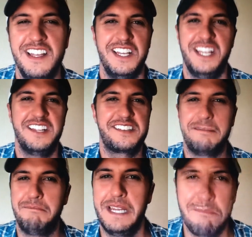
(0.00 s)
hit
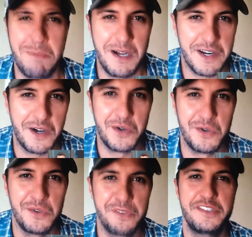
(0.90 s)
some big mud
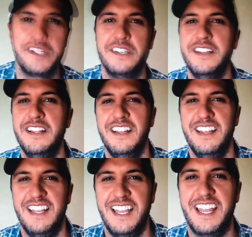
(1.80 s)
holes and
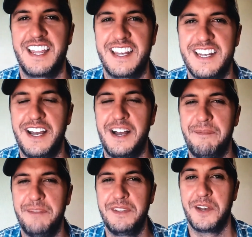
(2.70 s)
and uh,
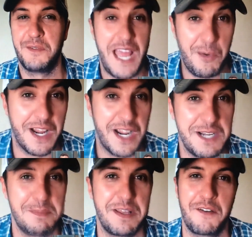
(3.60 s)
you know, now when I
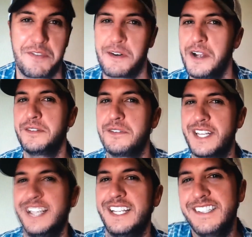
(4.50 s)
come in off the road
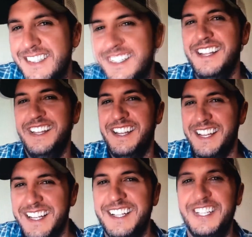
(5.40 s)
Tate's,
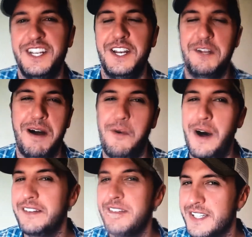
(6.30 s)
you know, my
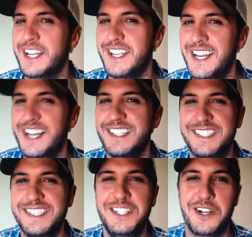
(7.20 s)
wife's like, "Yeah, I
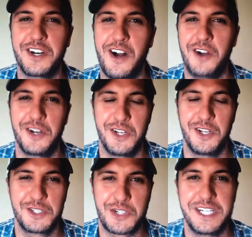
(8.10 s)
see your all your
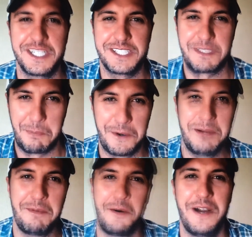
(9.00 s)
little tricks to pull
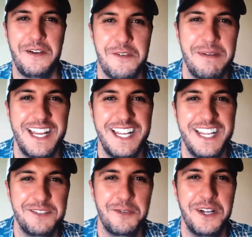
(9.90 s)
him away from me.
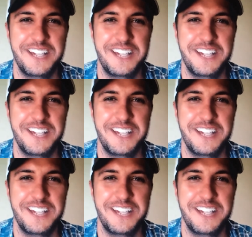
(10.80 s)
He's he's